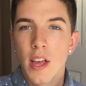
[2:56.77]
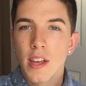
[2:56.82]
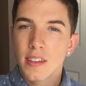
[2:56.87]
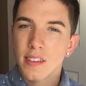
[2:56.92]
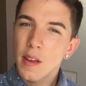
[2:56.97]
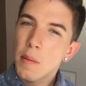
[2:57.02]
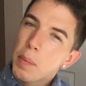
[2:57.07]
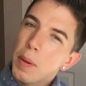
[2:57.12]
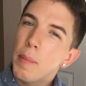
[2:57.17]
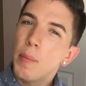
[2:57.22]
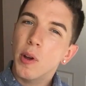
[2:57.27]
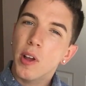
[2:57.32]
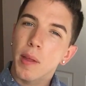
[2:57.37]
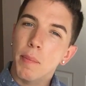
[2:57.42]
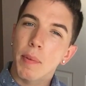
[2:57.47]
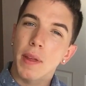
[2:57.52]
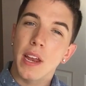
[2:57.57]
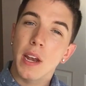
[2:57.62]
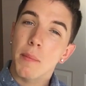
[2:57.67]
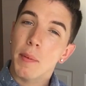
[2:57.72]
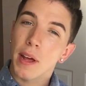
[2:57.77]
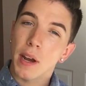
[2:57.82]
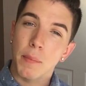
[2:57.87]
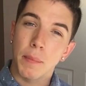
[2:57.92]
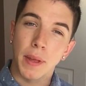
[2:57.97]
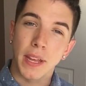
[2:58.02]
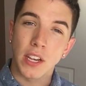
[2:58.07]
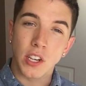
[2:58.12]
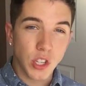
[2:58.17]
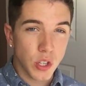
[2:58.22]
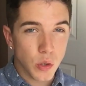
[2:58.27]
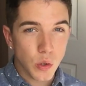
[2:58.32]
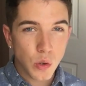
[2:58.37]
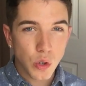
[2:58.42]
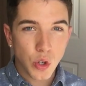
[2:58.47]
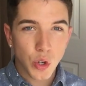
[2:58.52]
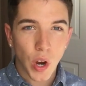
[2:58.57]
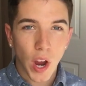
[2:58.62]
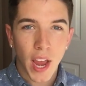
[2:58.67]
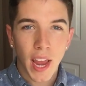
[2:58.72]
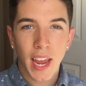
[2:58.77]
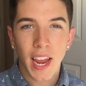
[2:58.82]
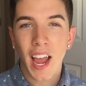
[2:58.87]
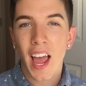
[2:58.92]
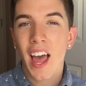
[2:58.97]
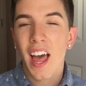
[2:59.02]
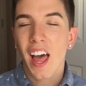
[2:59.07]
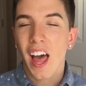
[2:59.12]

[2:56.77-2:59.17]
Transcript: Some people complain about it being too drying.